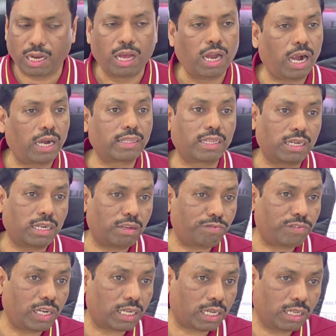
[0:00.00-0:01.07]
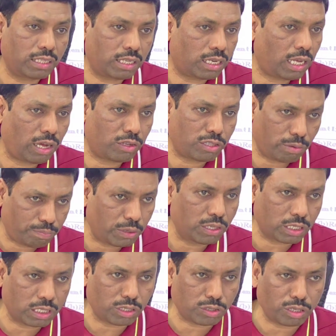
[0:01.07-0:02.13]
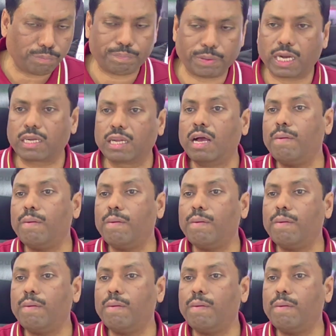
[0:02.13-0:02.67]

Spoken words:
and then definitely that have the positive impact.